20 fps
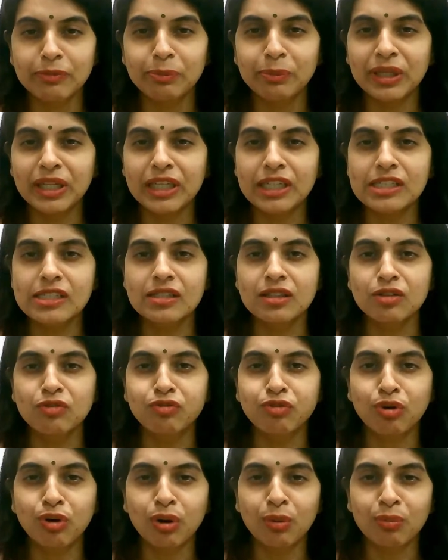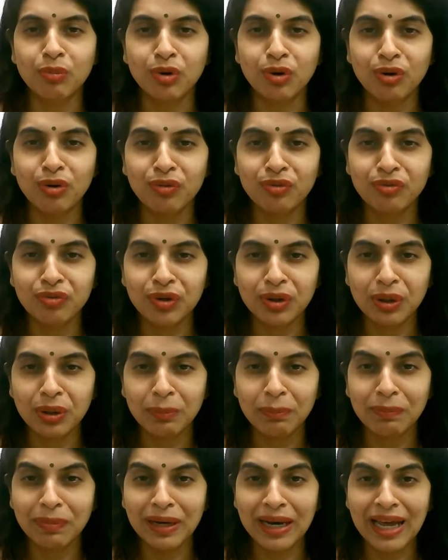Be it in the form
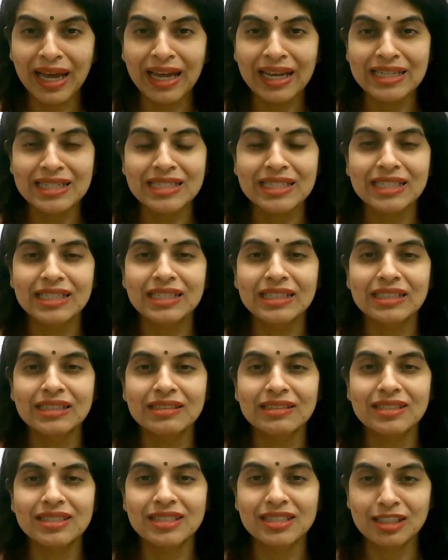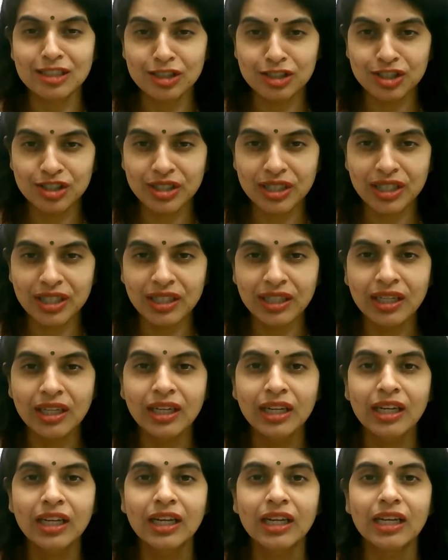of planned surgery,
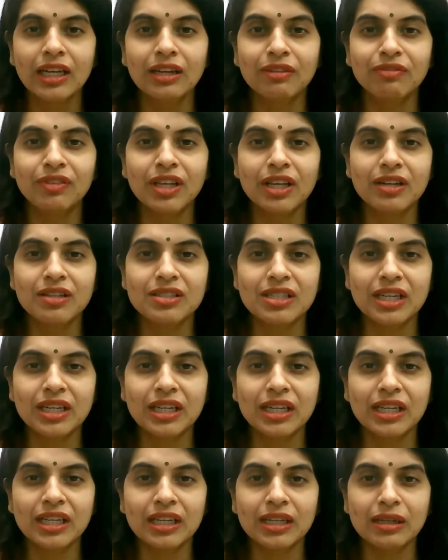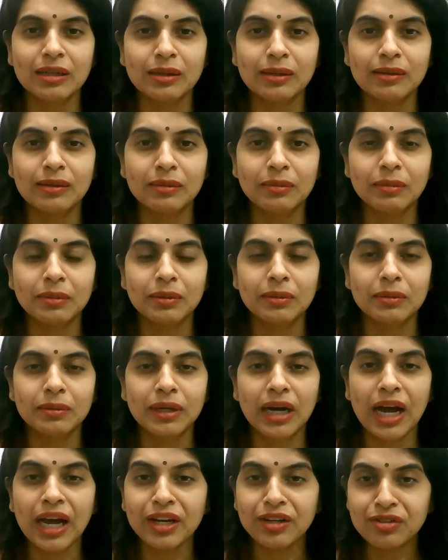if there is any
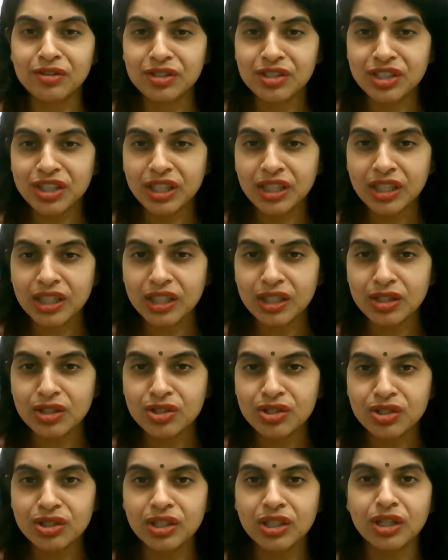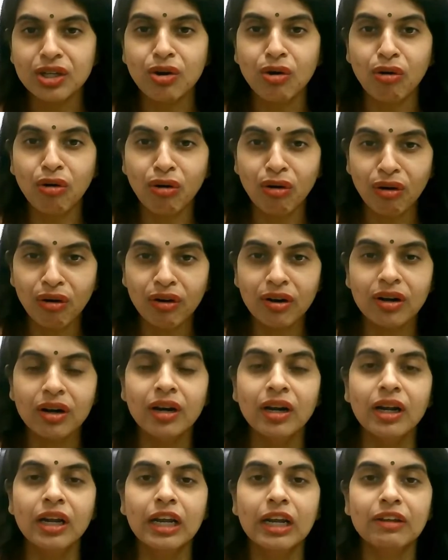iatrogenic injury, or
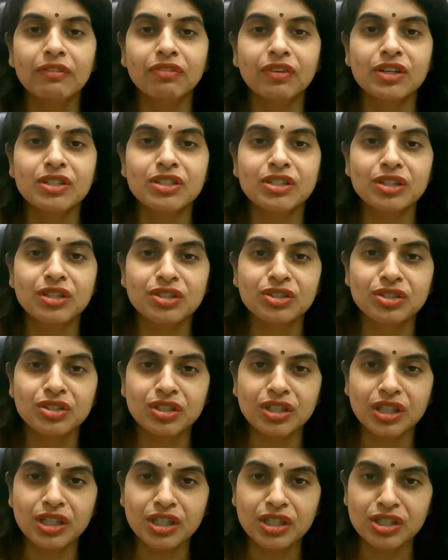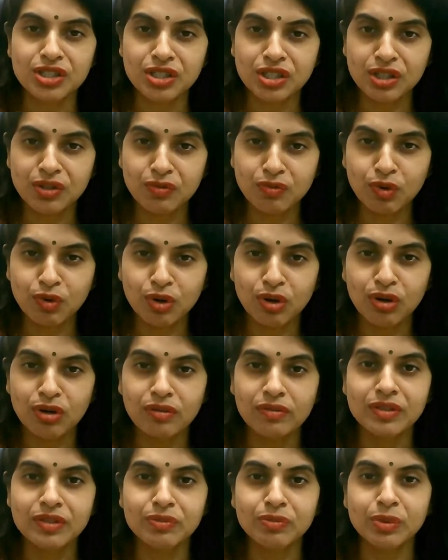if a surgery is
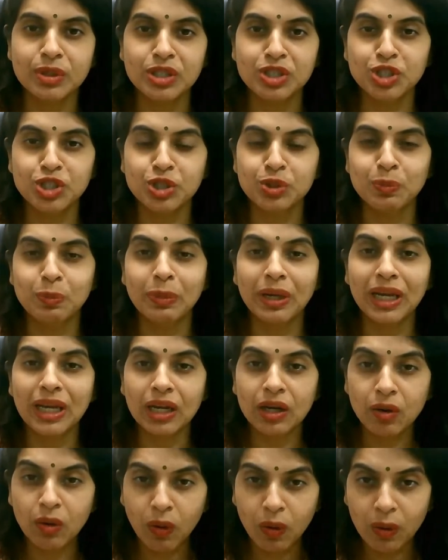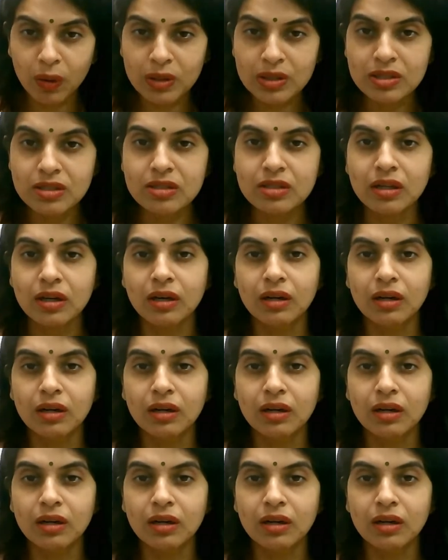involved which may cause